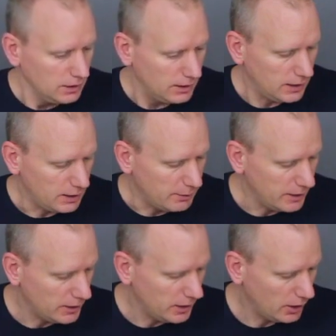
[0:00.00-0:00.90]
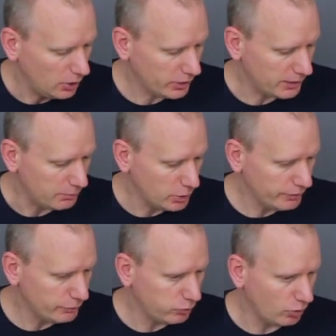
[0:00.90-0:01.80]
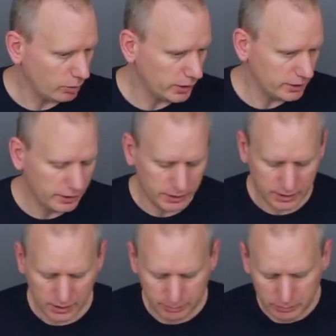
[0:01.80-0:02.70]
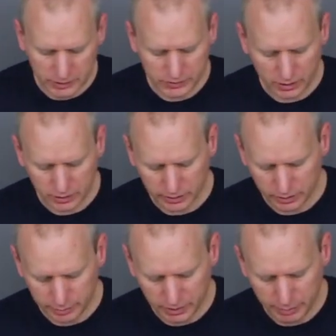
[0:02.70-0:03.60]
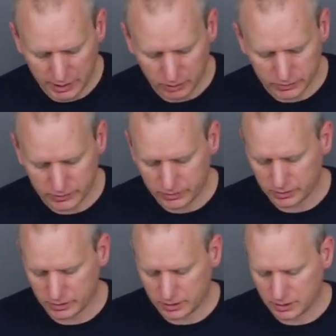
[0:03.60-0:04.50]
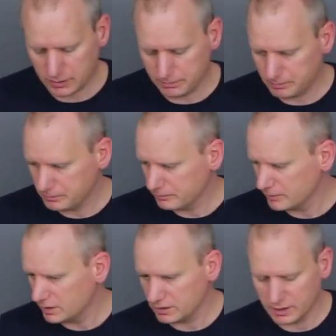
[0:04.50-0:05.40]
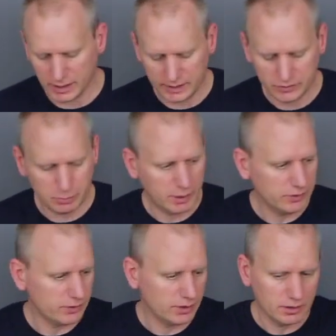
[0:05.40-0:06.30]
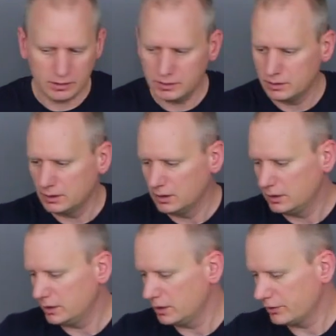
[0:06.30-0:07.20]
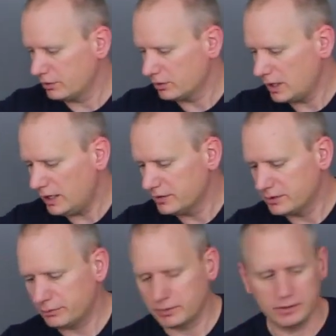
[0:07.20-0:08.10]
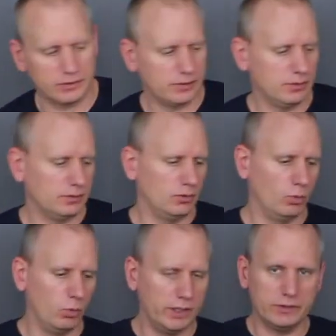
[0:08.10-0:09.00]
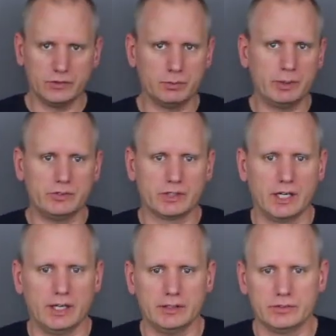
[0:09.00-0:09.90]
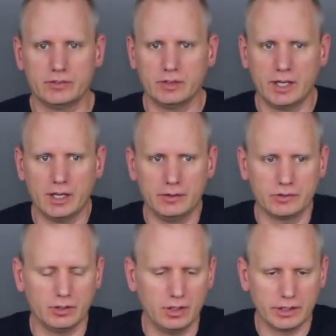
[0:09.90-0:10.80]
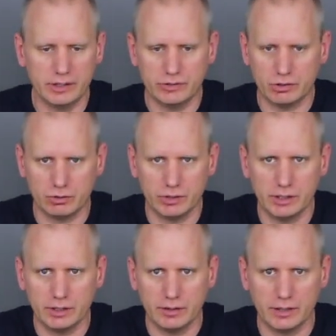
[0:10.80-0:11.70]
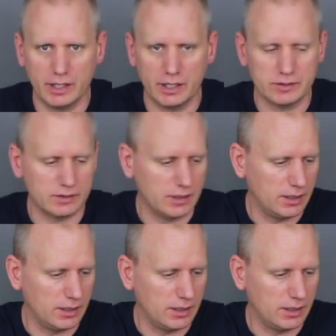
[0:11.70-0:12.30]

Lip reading: Okay, moving forward, let's talk a little bit about guide spacing. There are a lot of different ways to space guides, and there's a long history that